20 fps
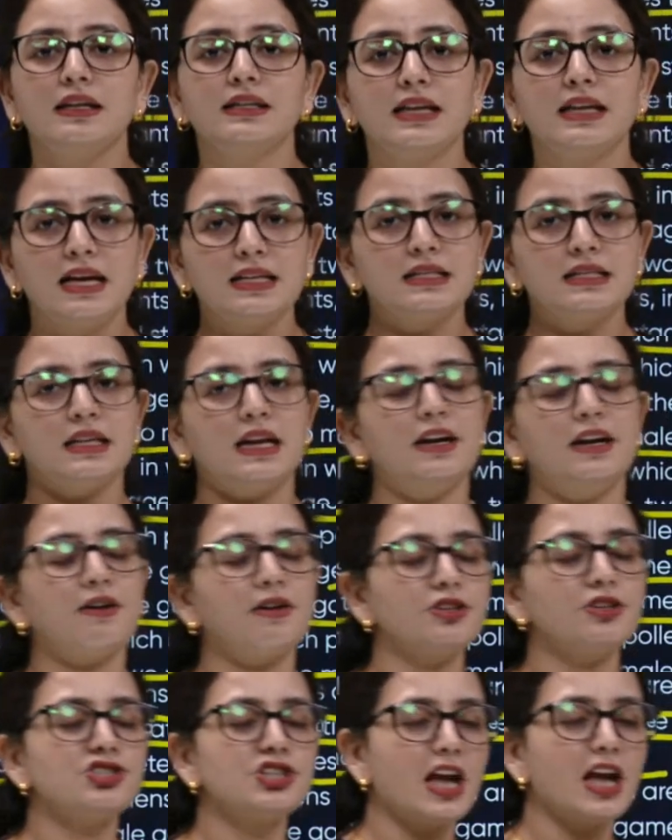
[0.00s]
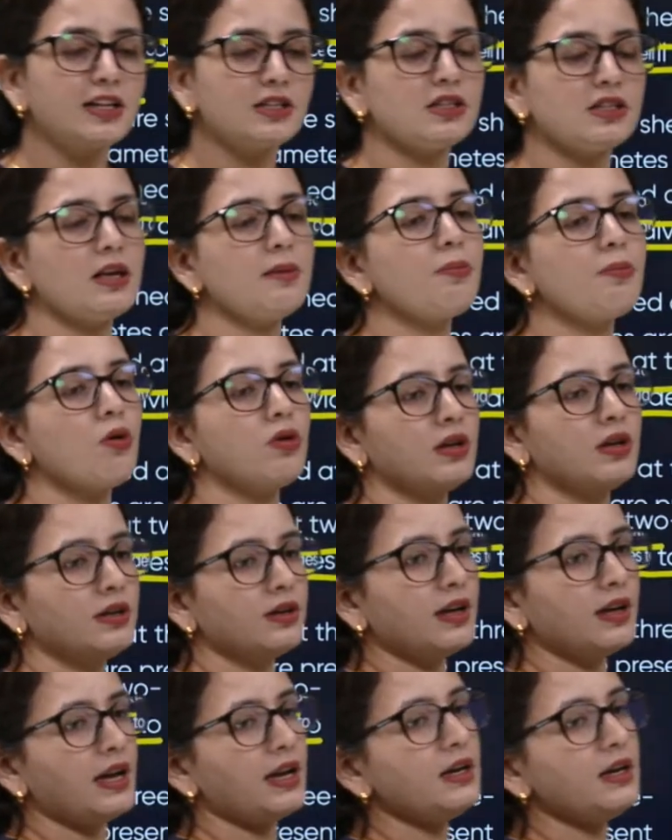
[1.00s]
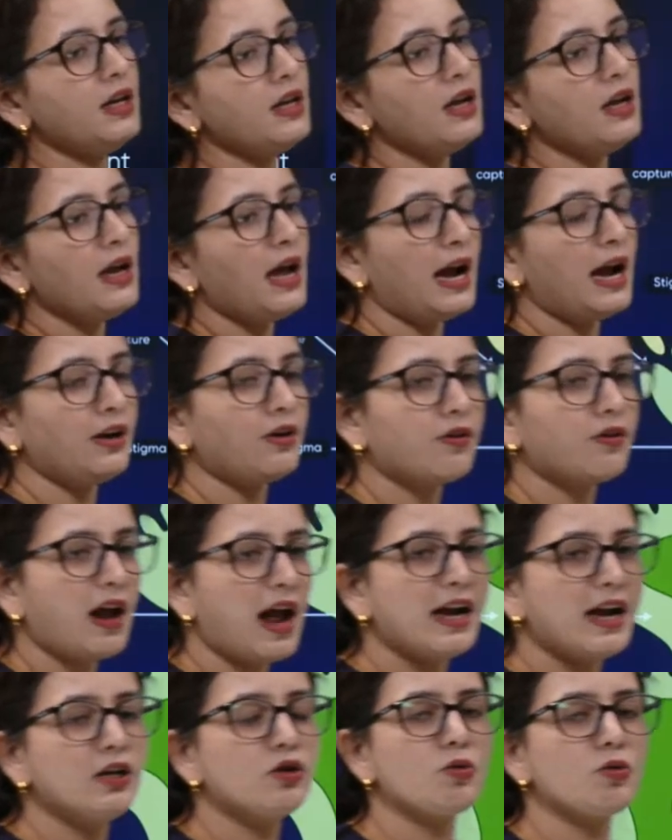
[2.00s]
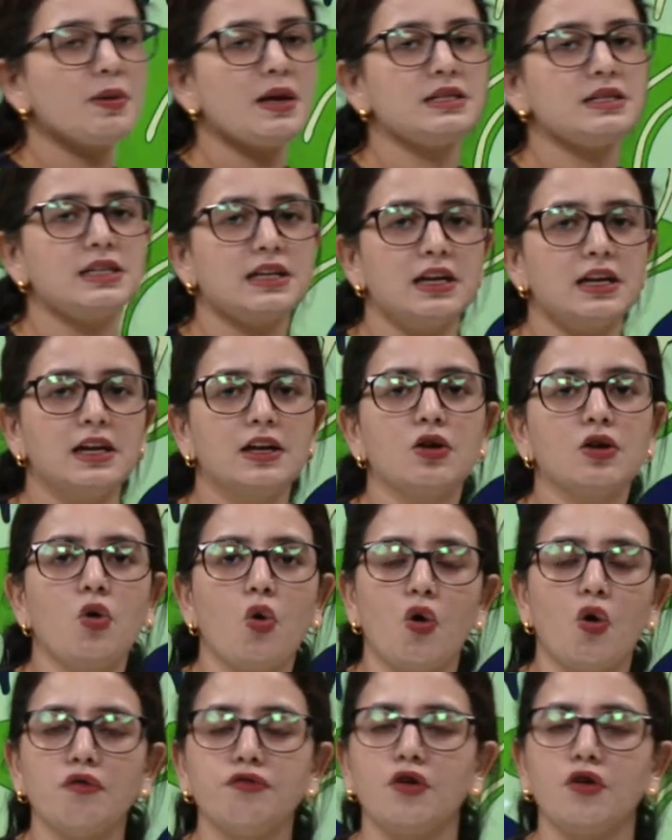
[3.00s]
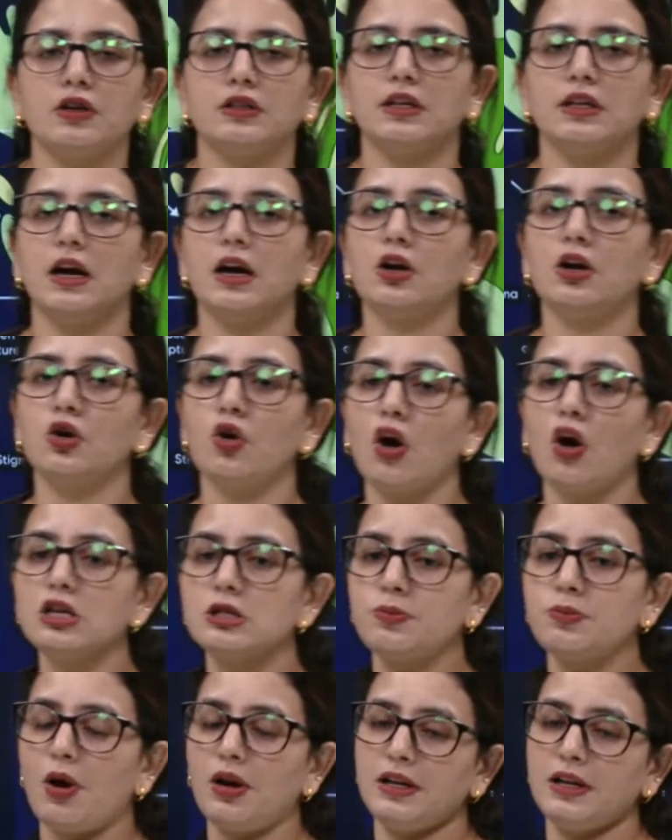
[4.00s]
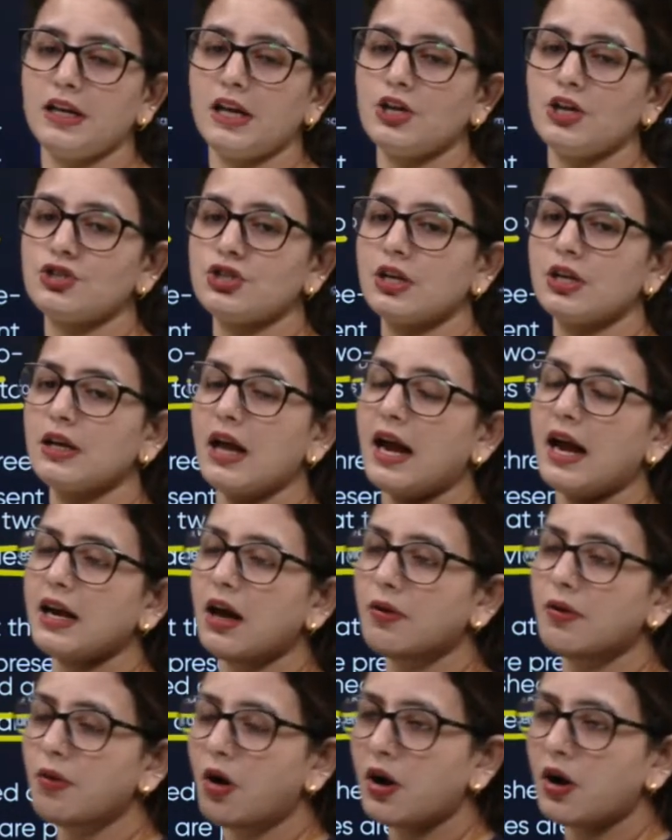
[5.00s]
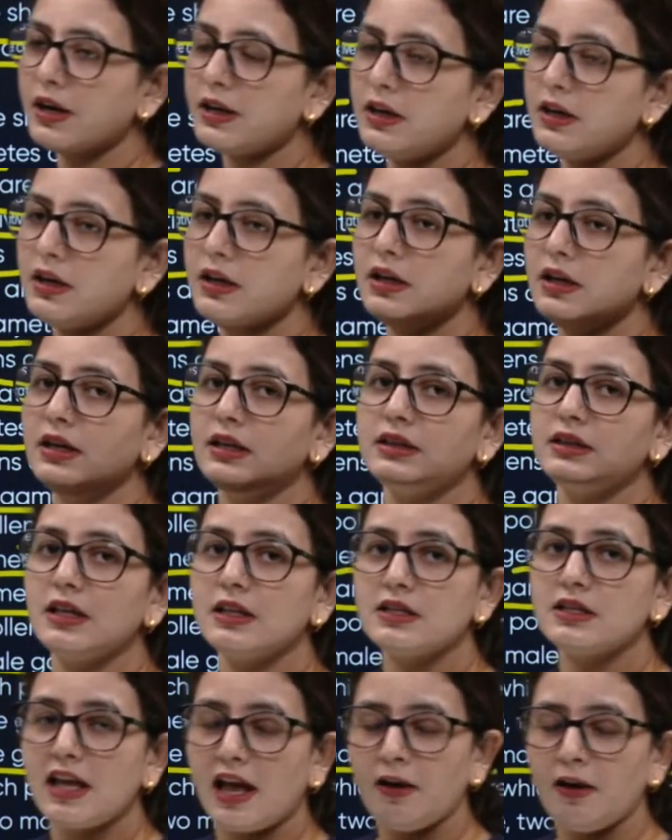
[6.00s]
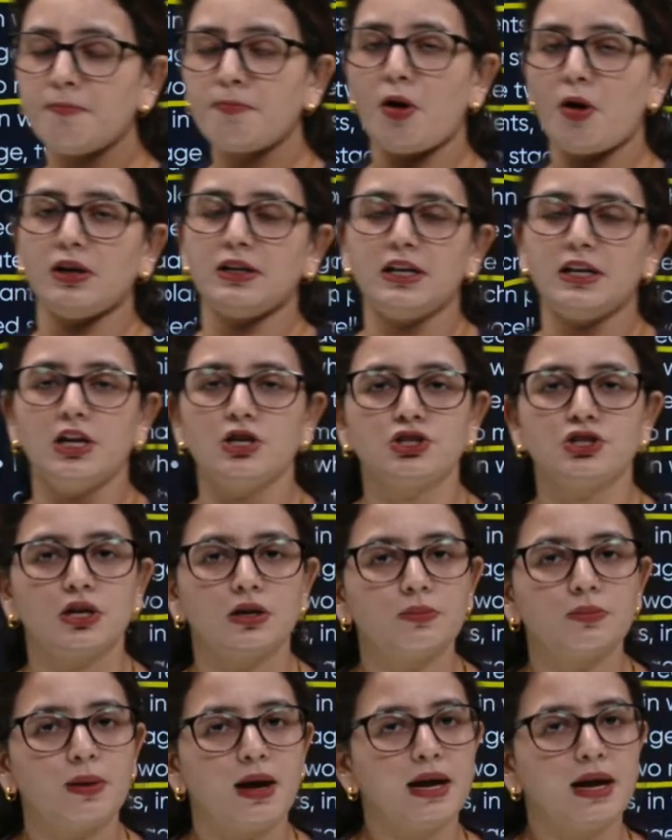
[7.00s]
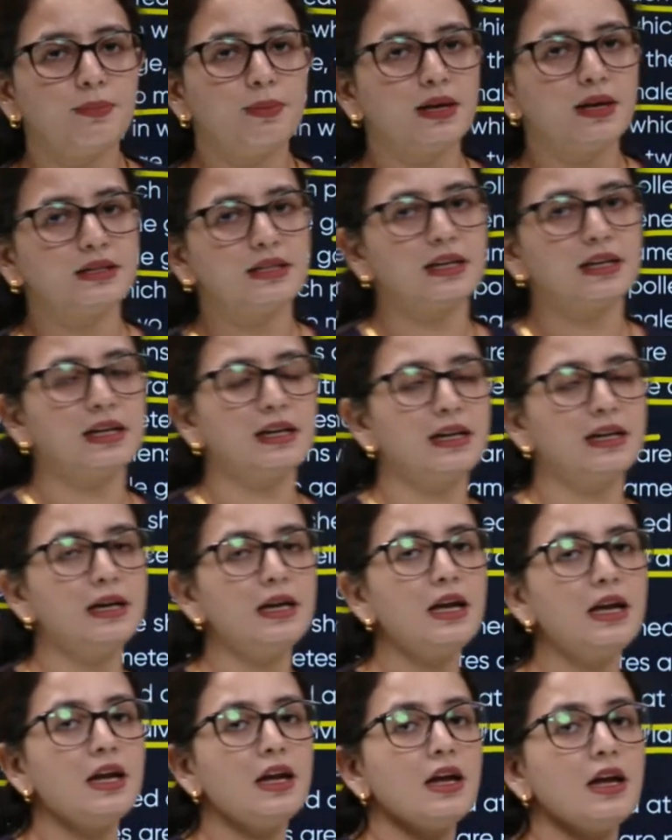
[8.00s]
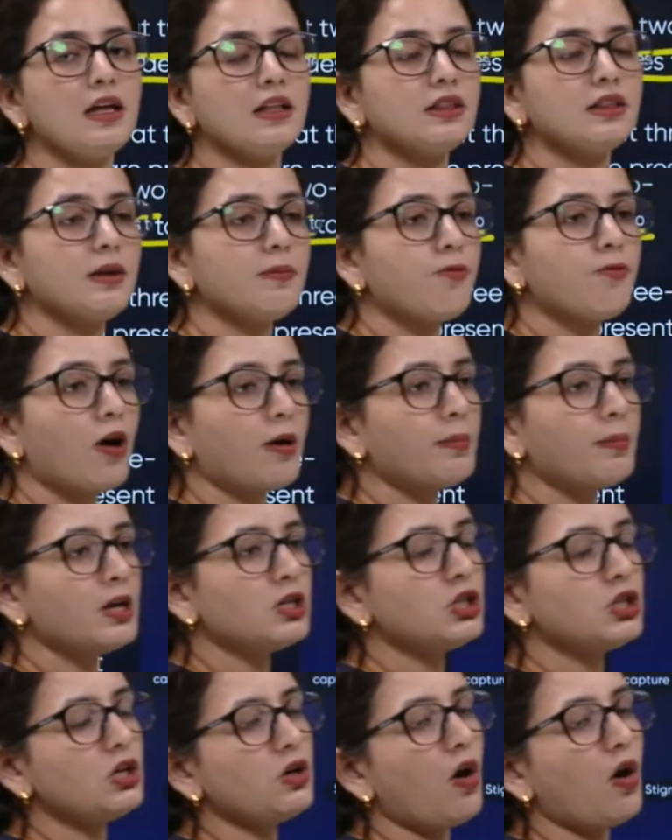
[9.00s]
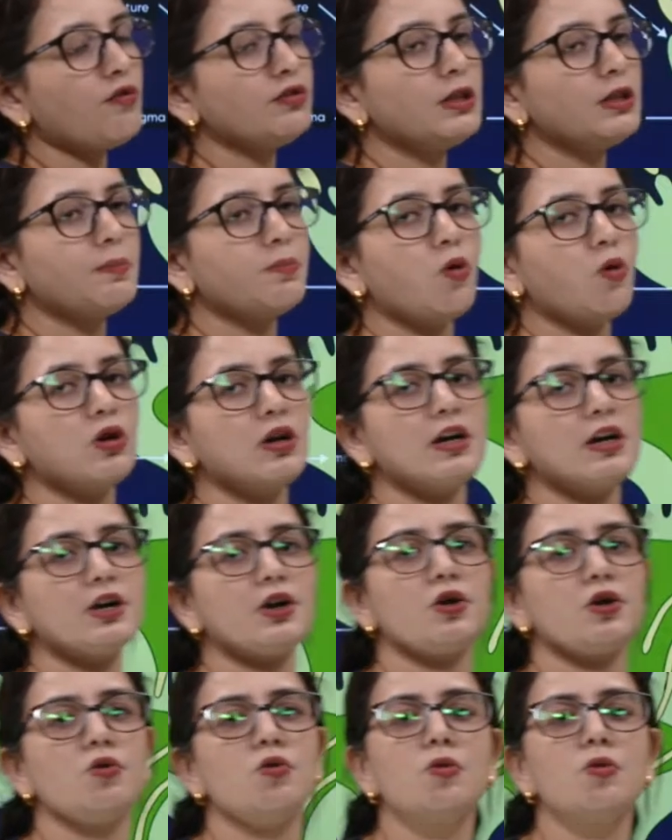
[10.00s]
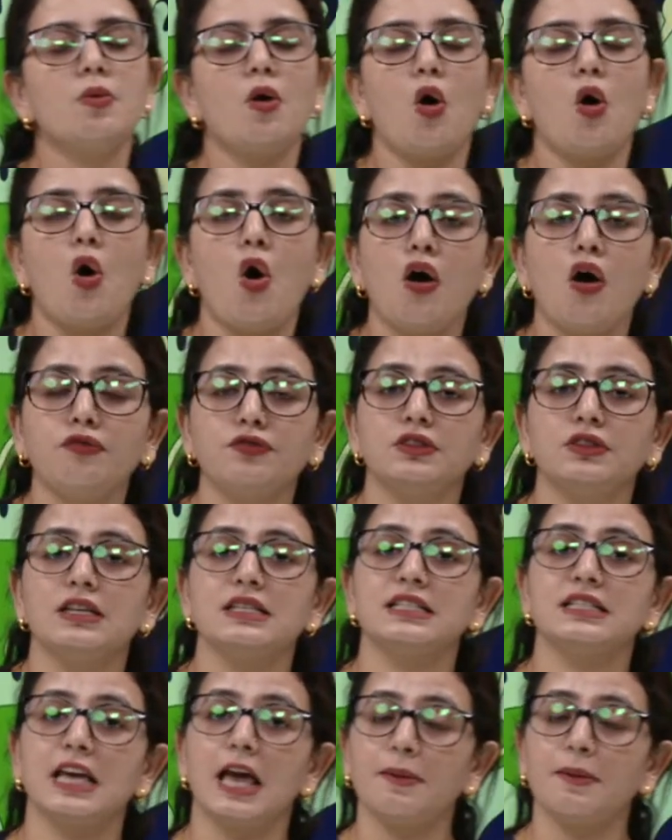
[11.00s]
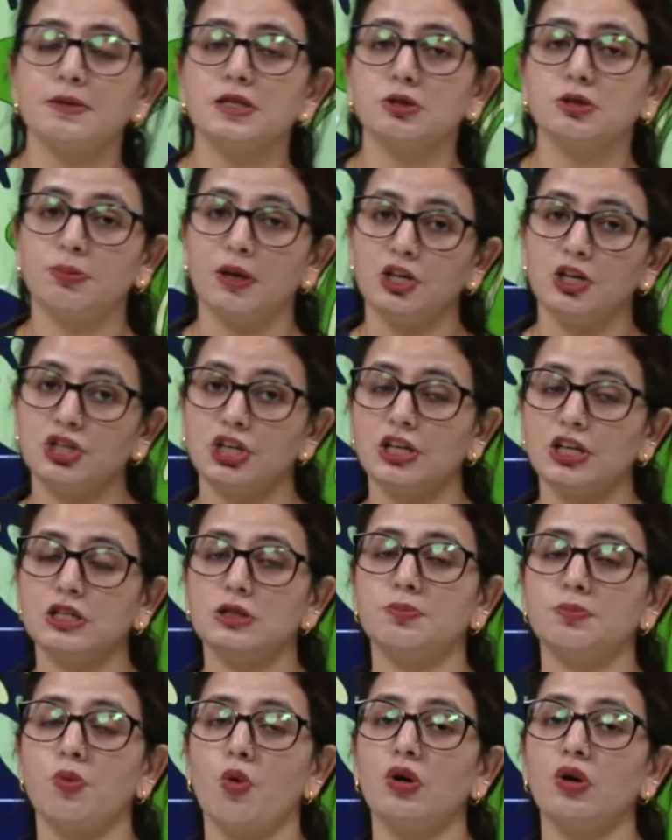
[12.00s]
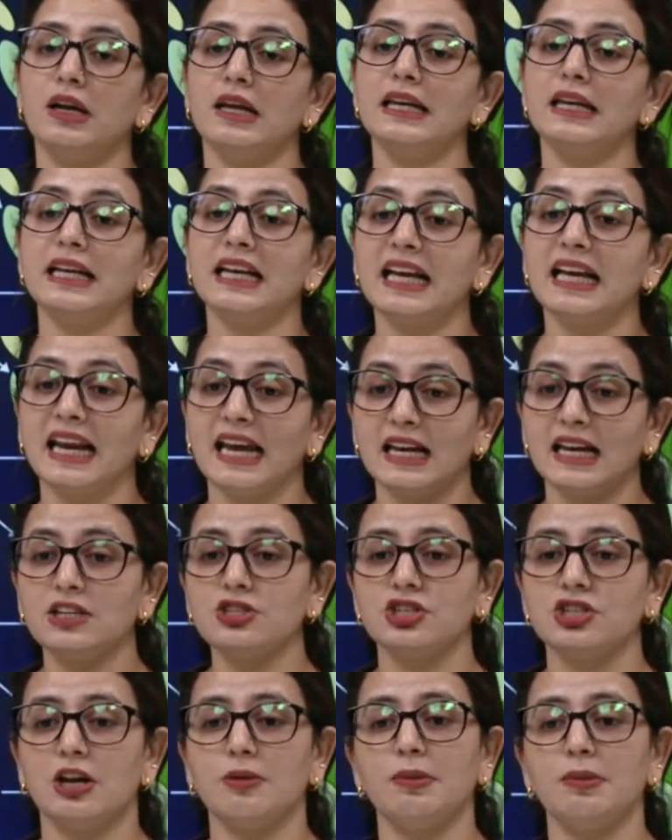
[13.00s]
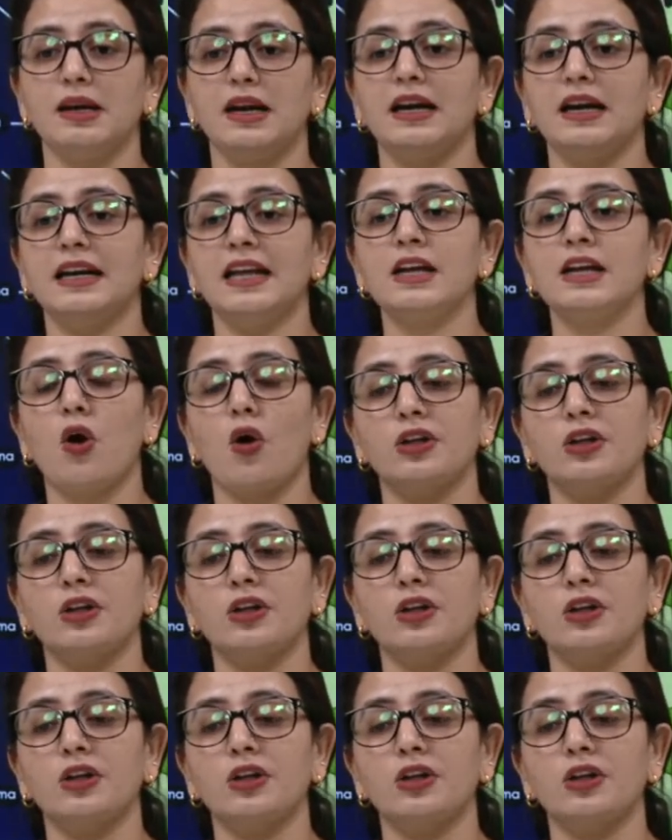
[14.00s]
Yes, it rejects the pollen grain and try to basically go for the cross pollination and avoid the self pollination by basically the formation of the pollen tube of the same species pollen grain germinating